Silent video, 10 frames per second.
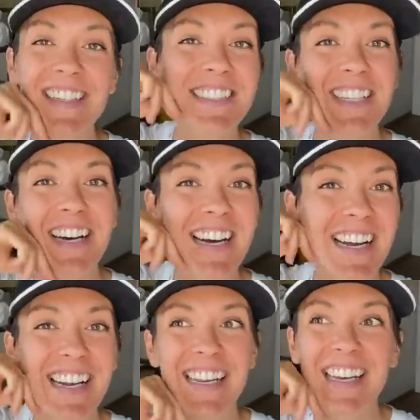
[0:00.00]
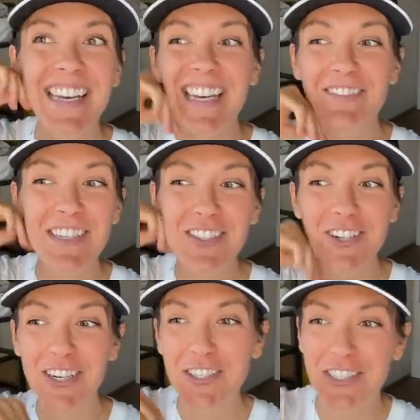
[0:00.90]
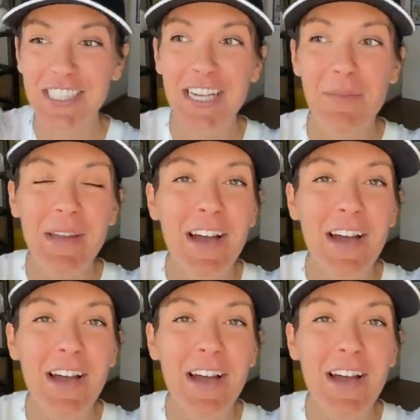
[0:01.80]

decide if this charger is coming